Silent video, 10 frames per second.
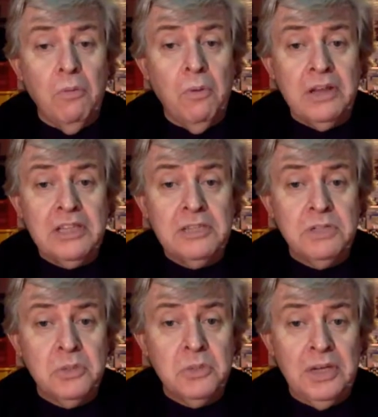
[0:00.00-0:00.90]
points
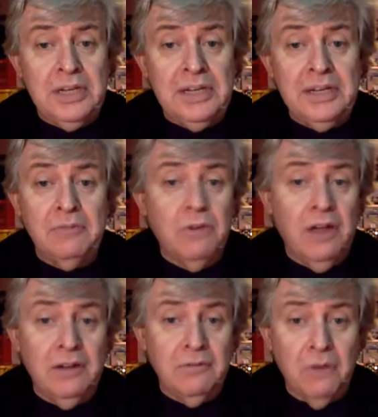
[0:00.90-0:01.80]
between
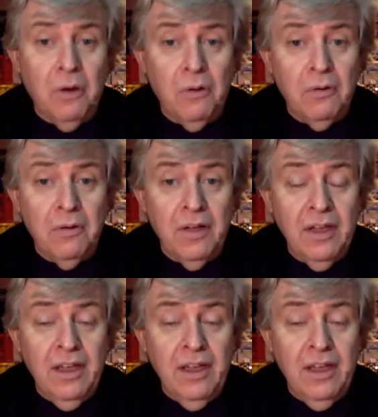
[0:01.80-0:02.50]
right and wrong